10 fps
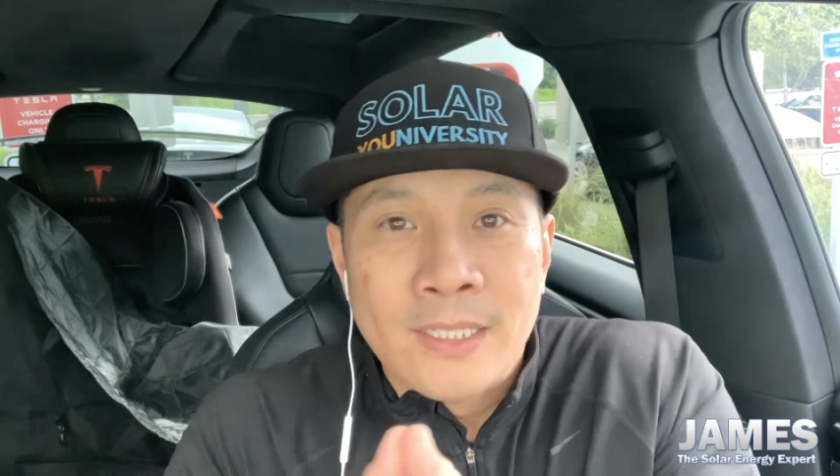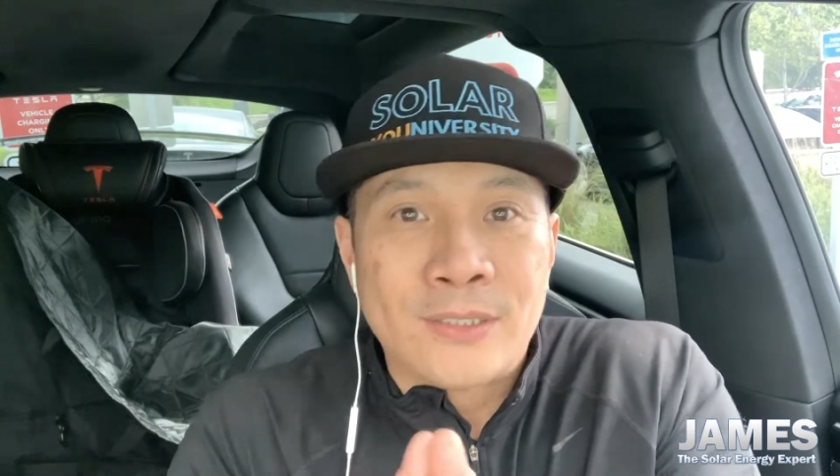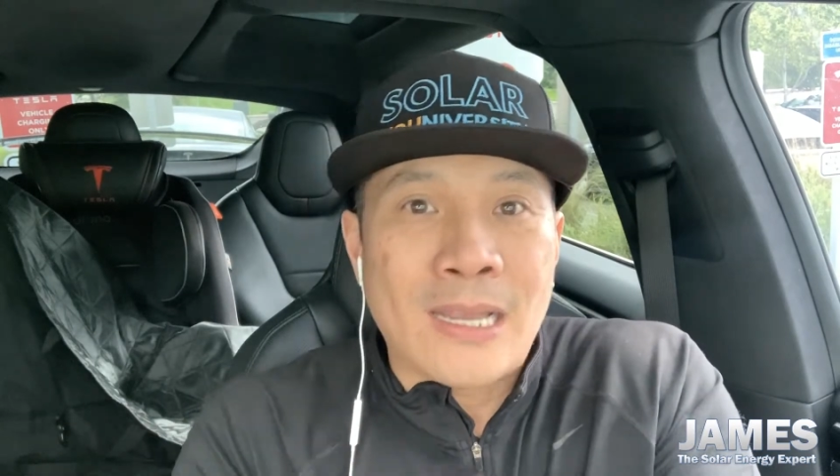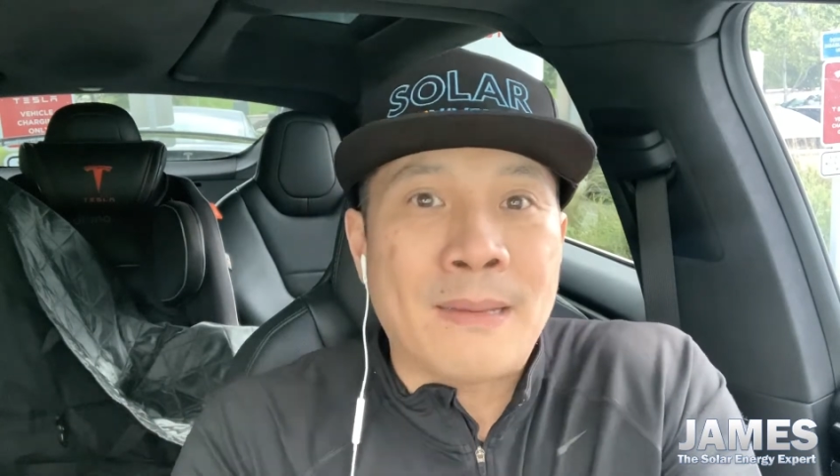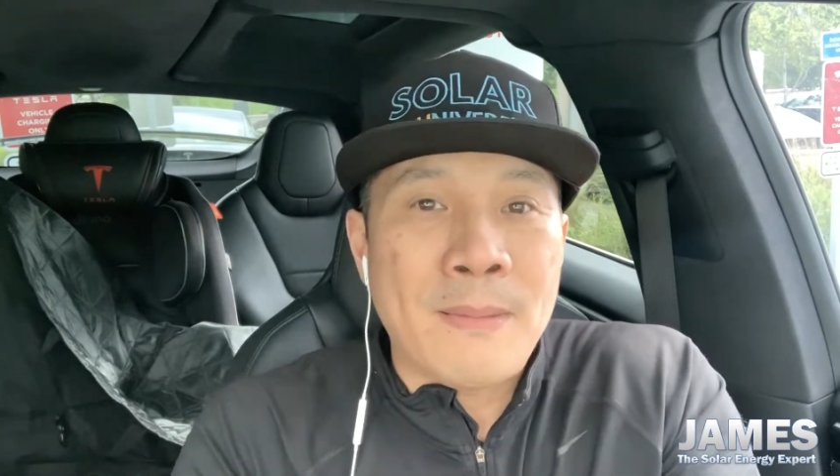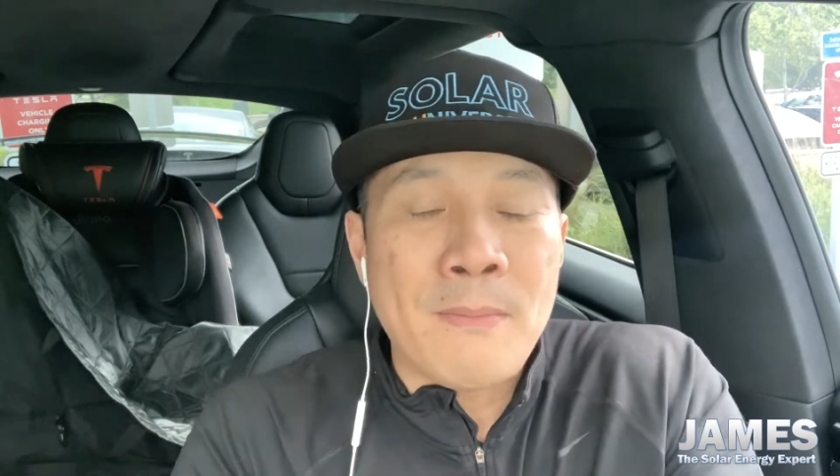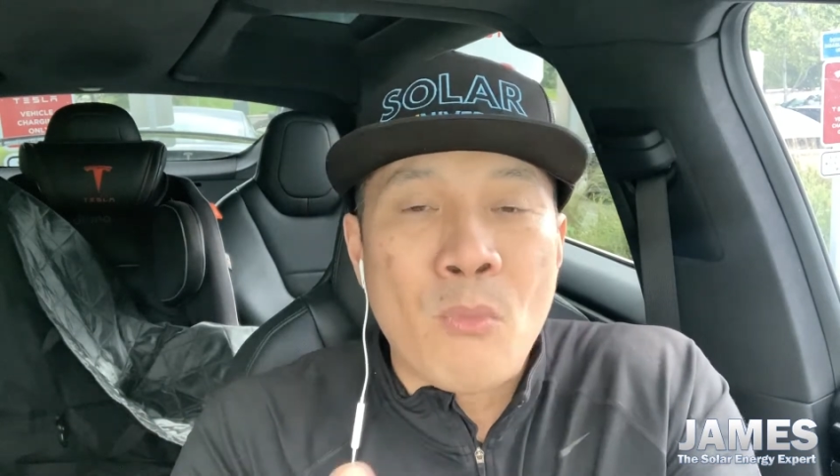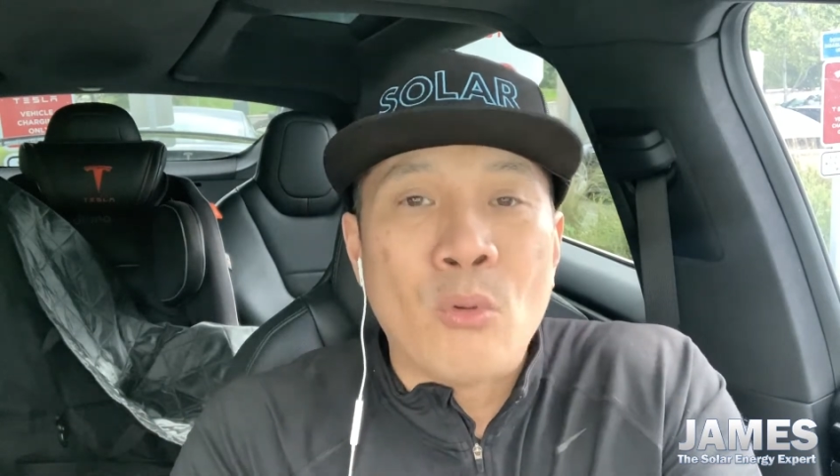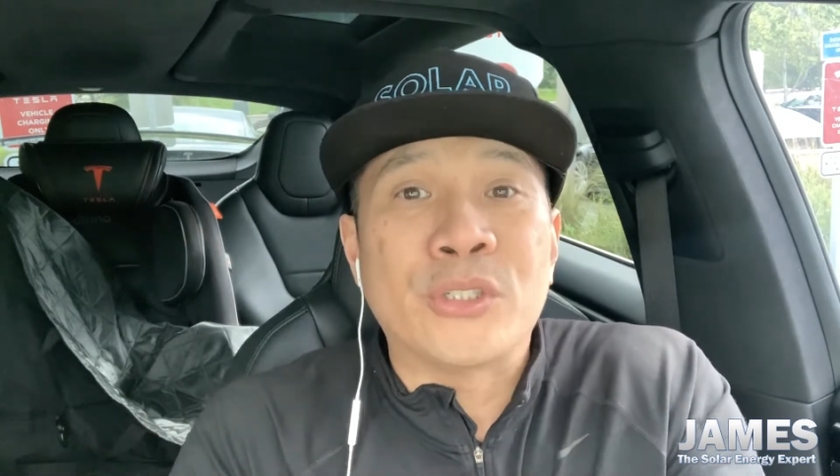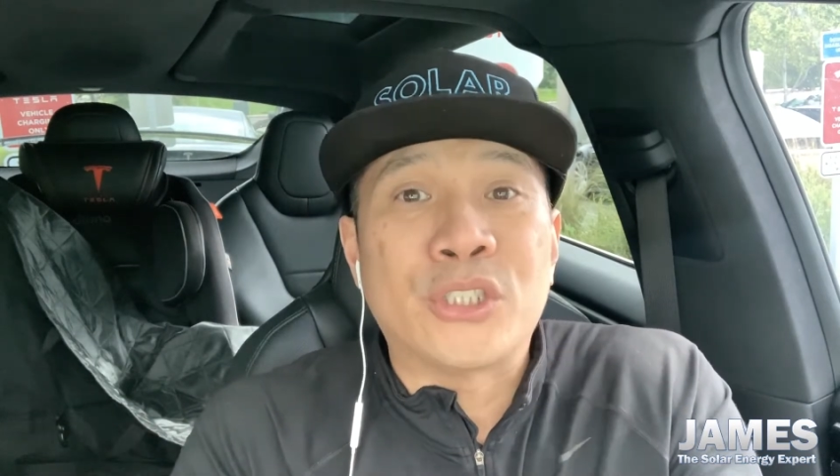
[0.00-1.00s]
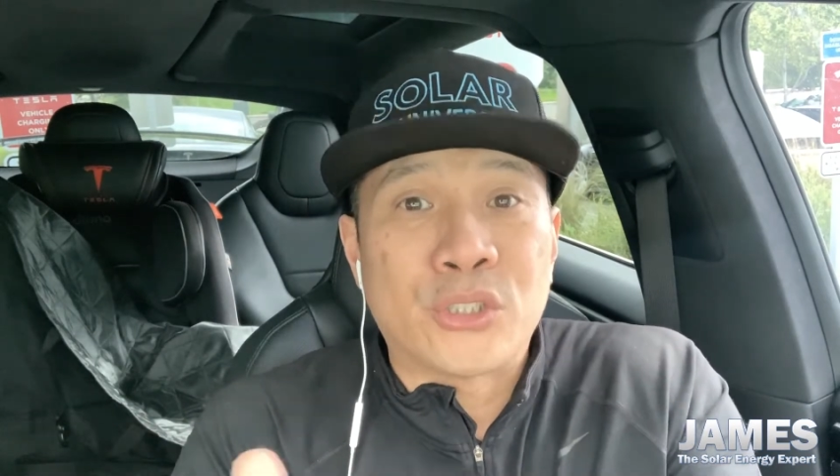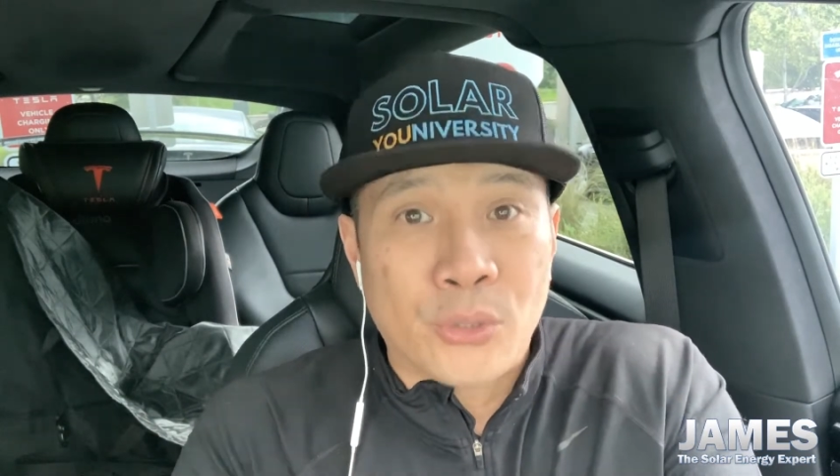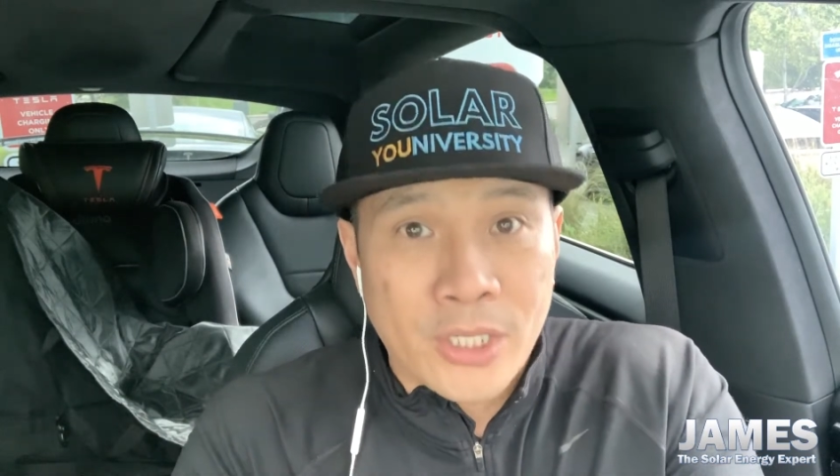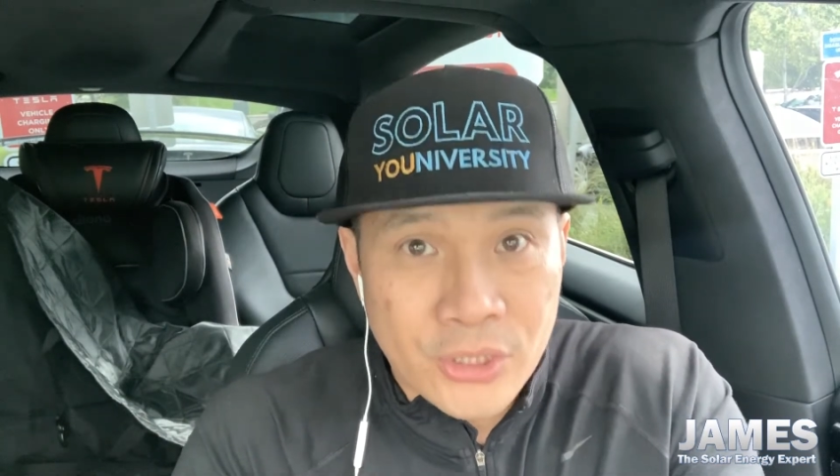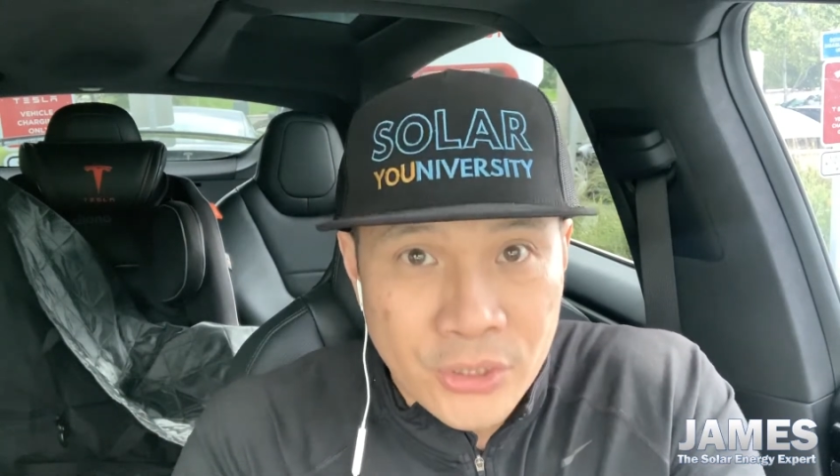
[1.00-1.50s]
so I can be more
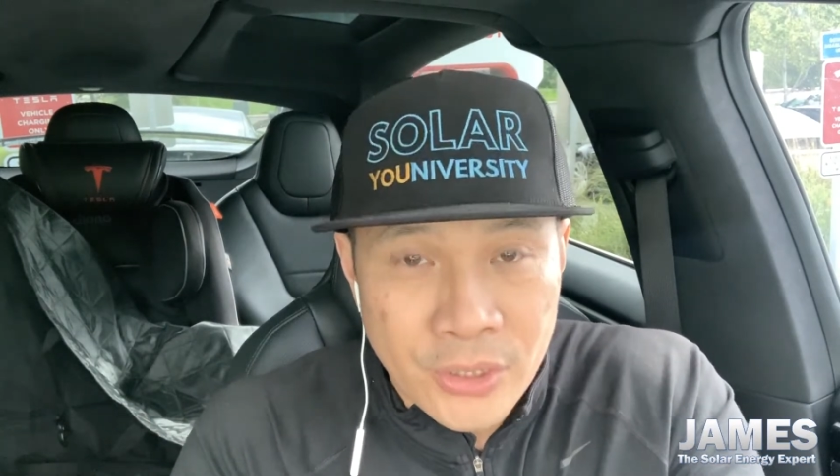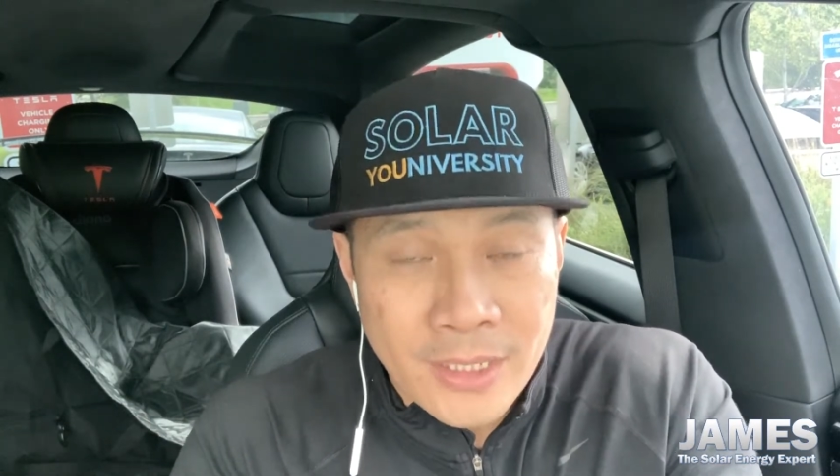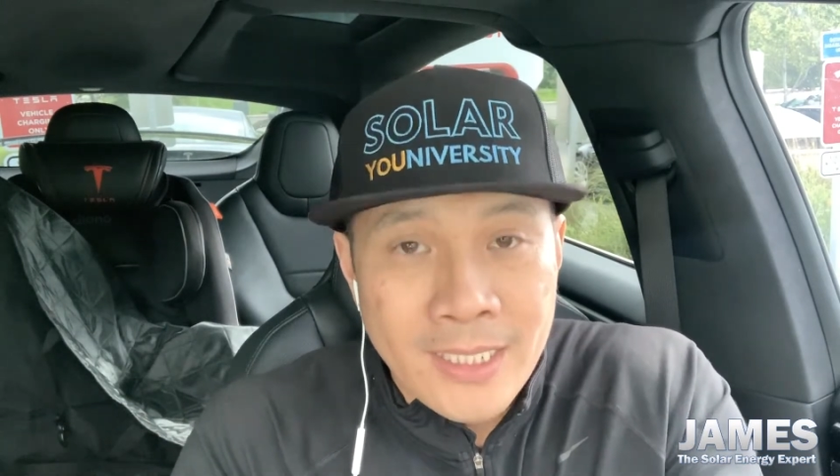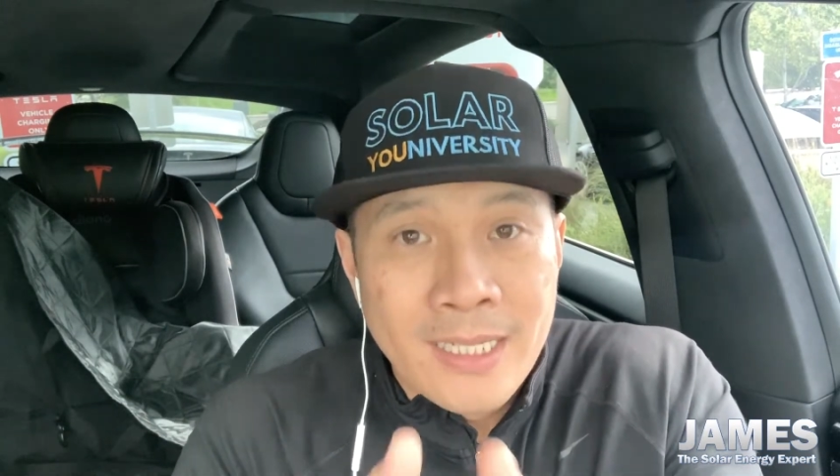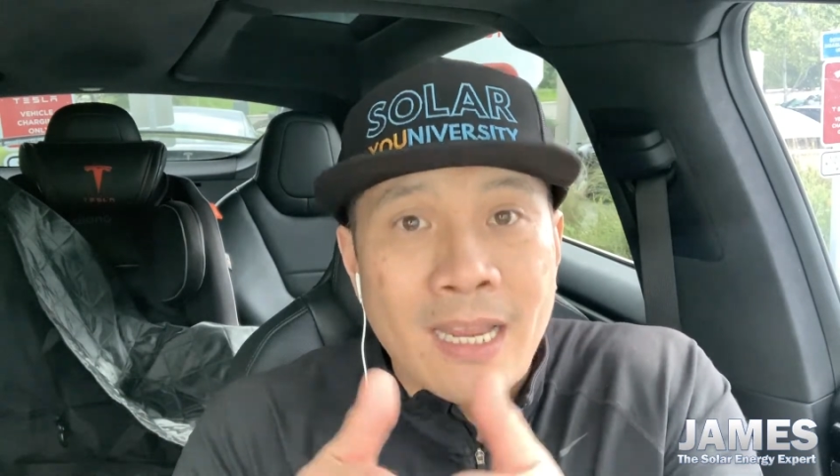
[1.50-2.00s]
structured